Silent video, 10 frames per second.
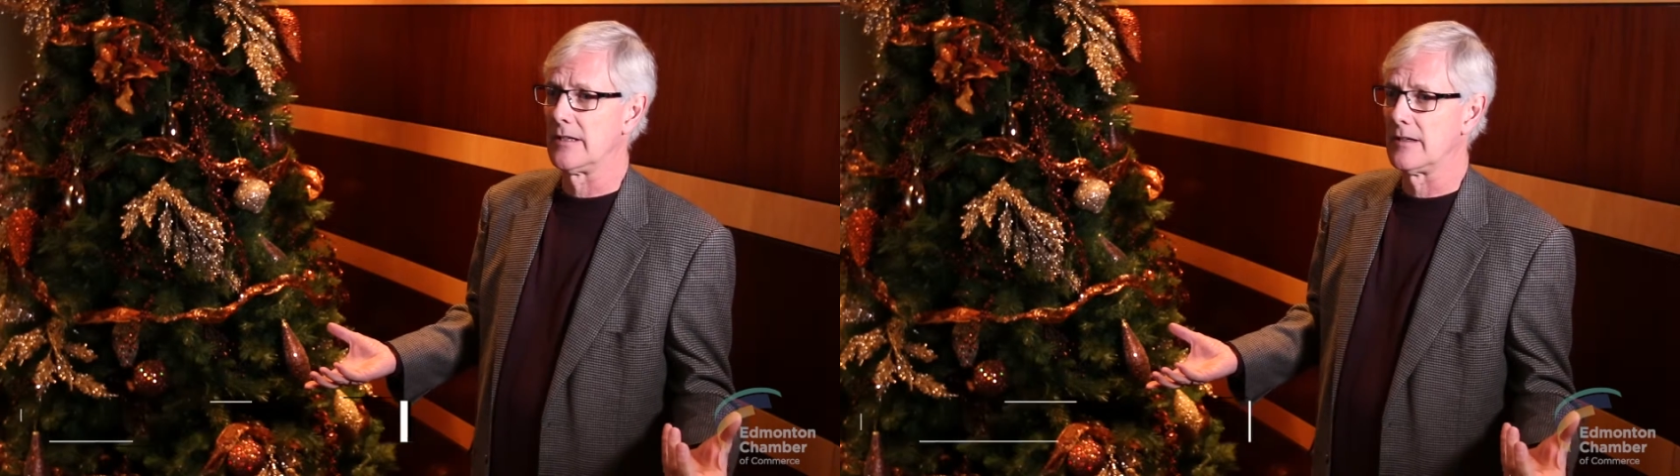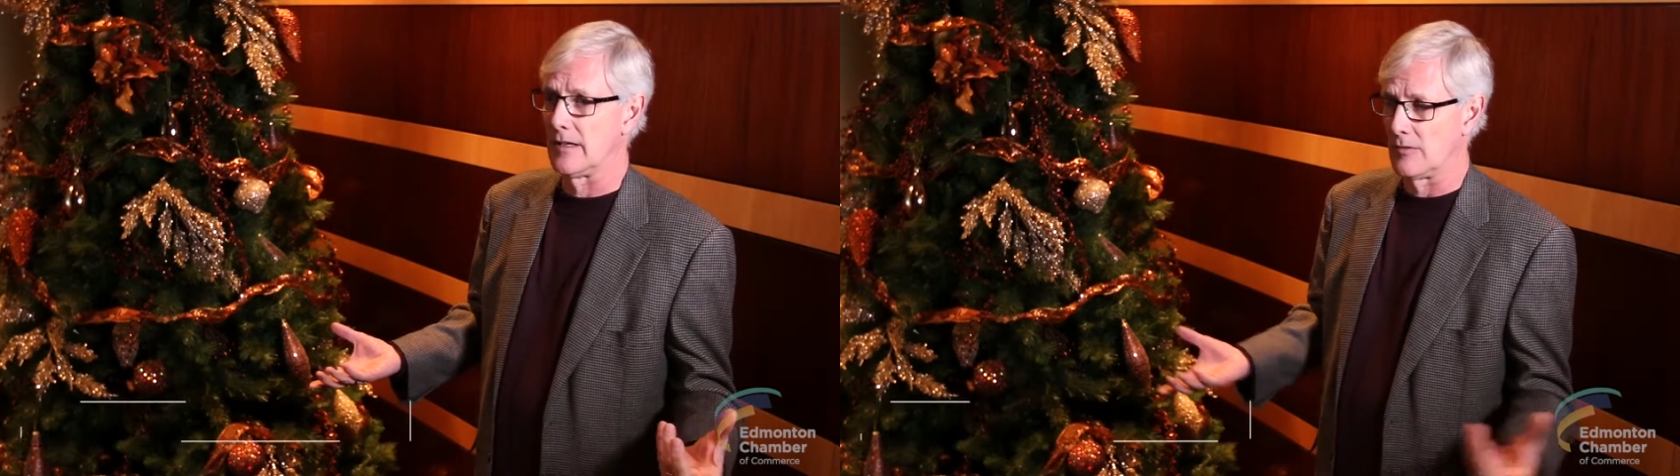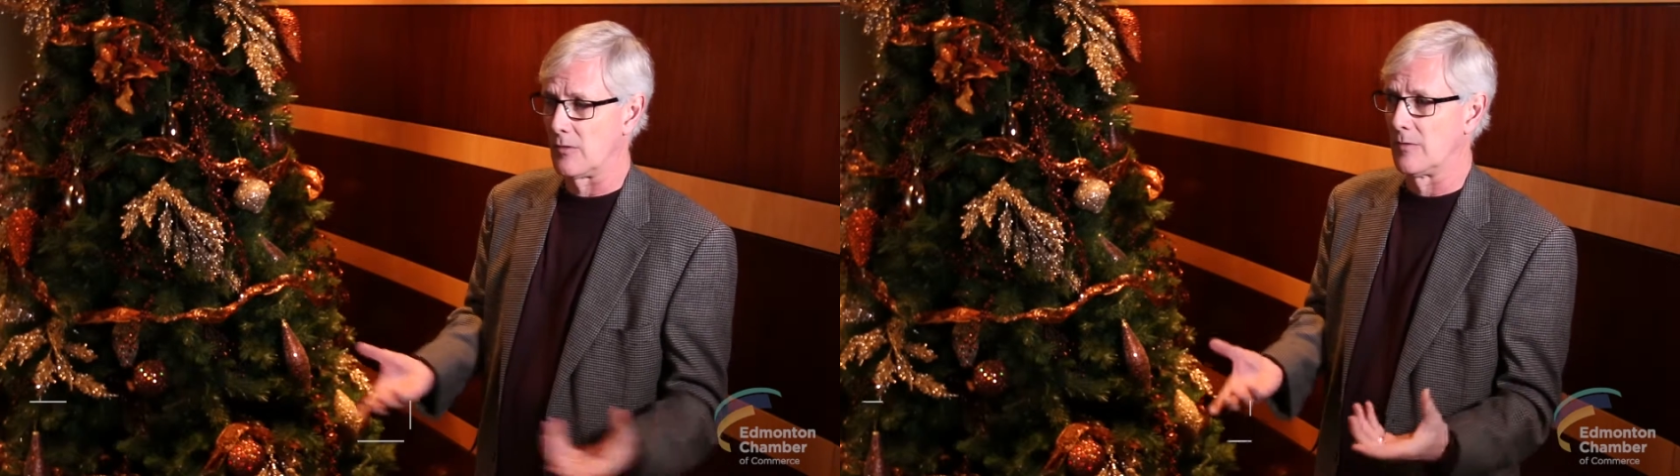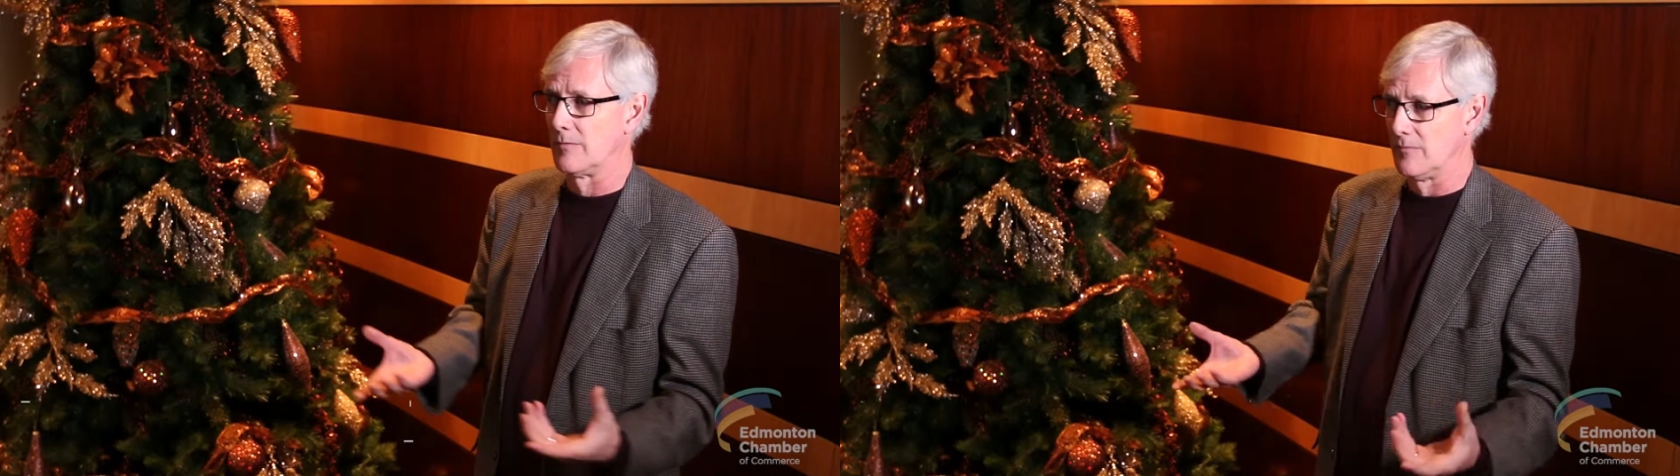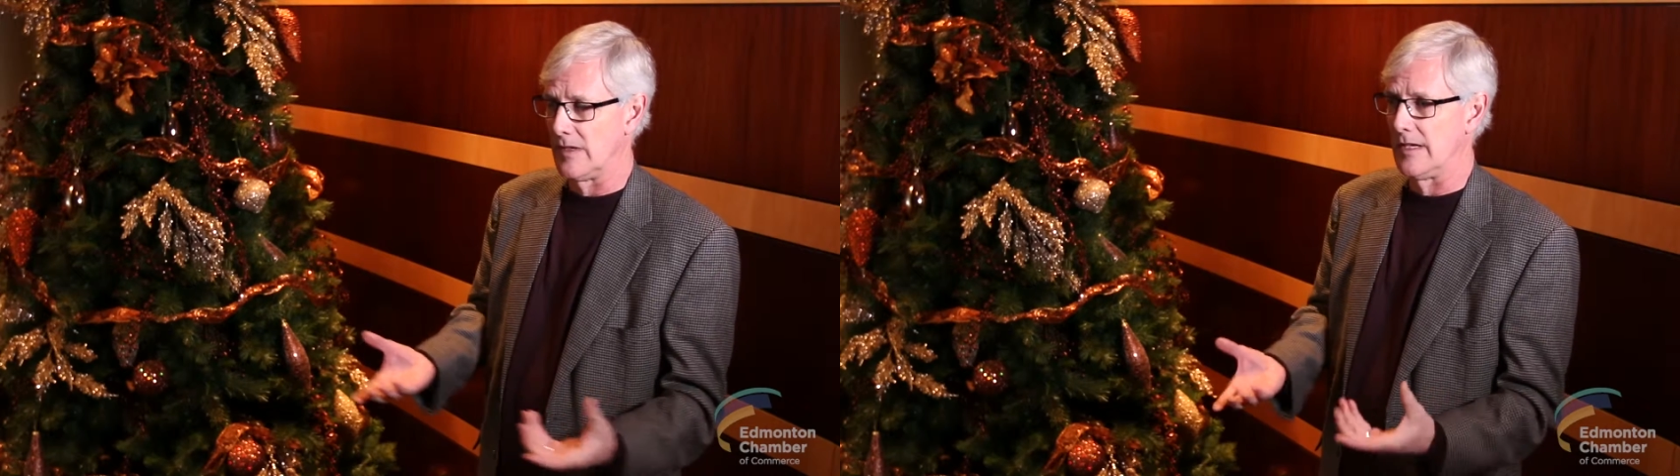
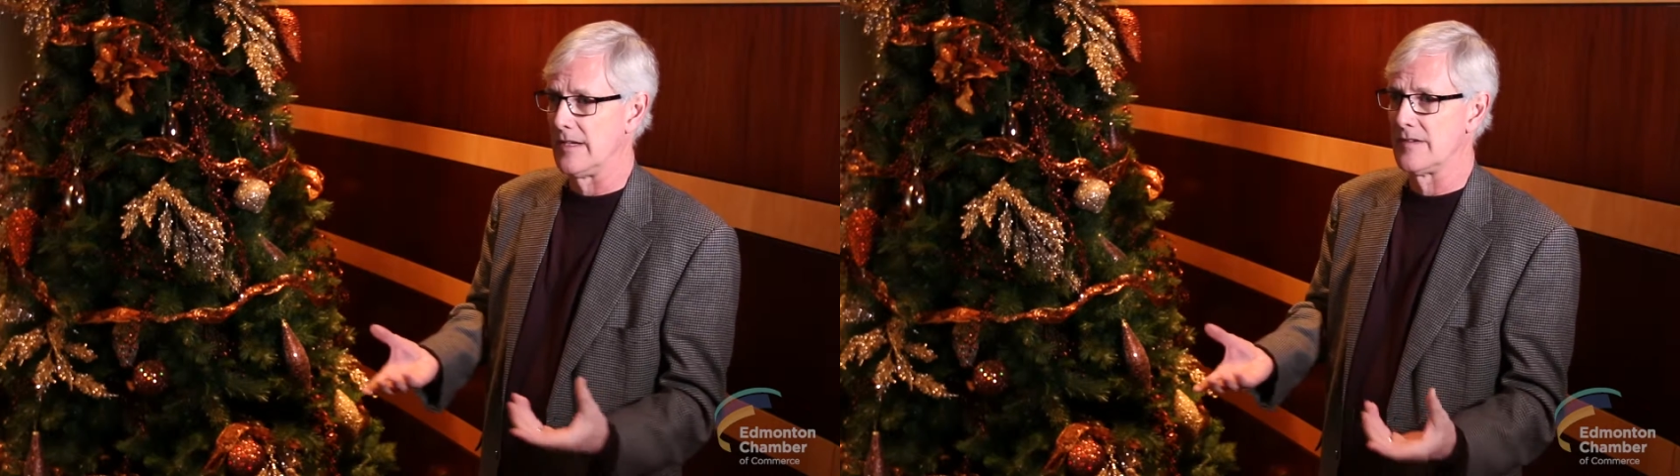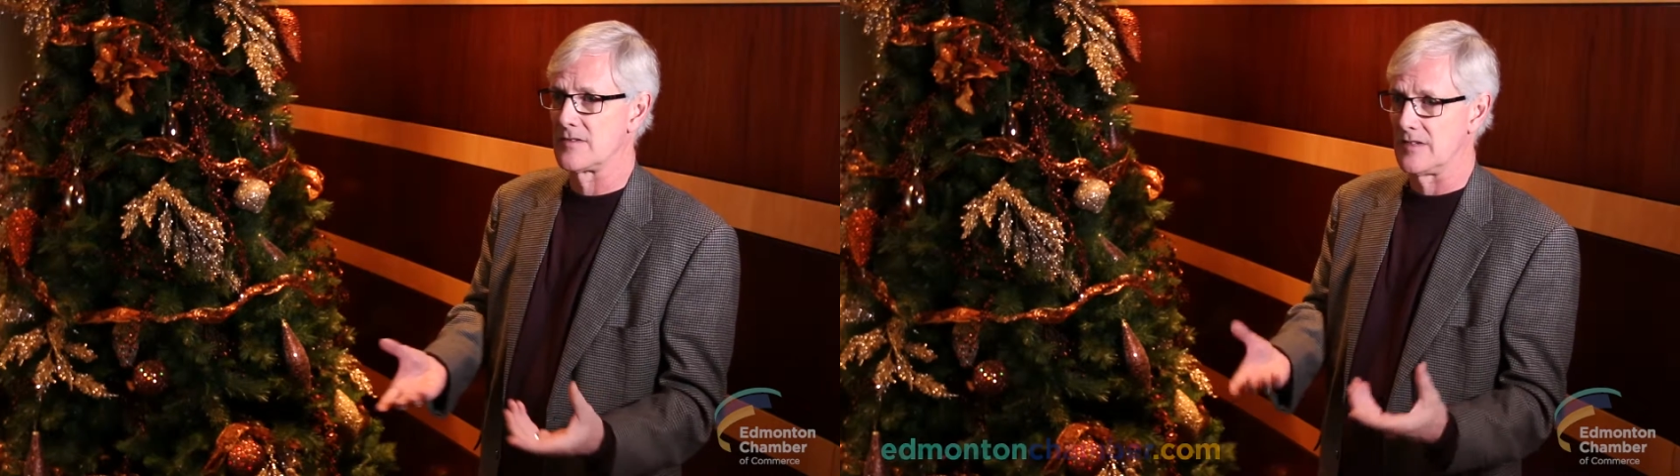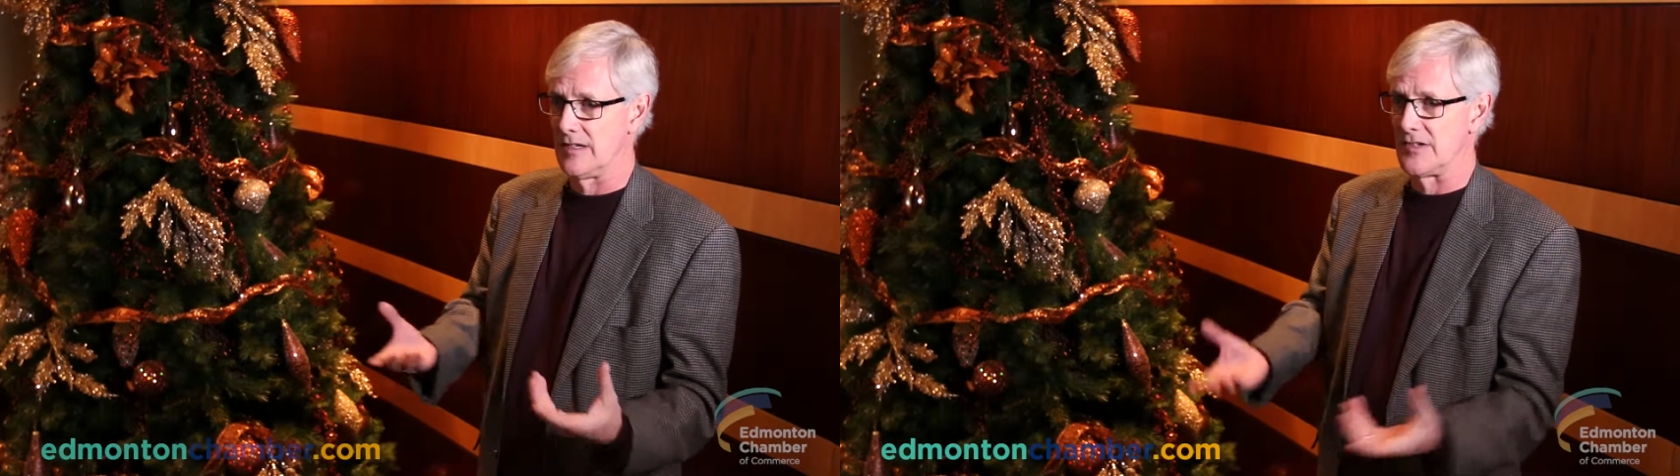in